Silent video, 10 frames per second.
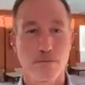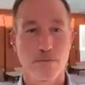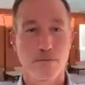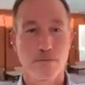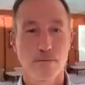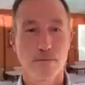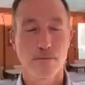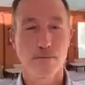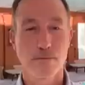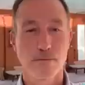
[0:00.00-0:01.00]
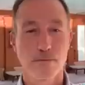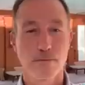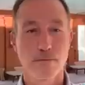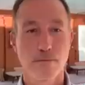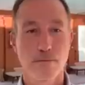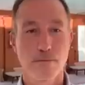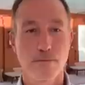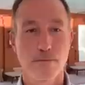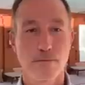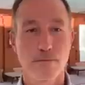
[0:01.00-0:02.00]

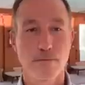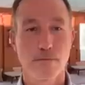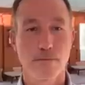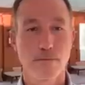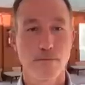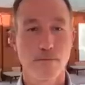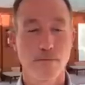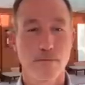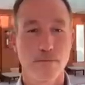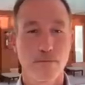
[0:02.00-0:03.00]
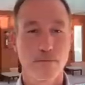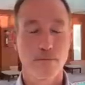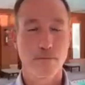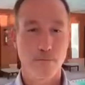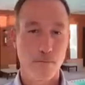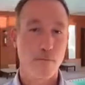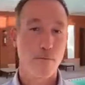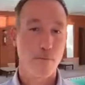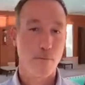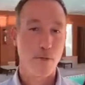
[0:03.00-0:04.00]

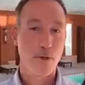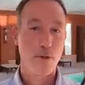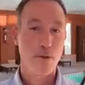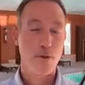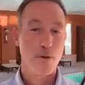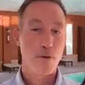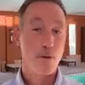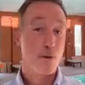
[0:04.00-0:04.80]
The person shown says nothing.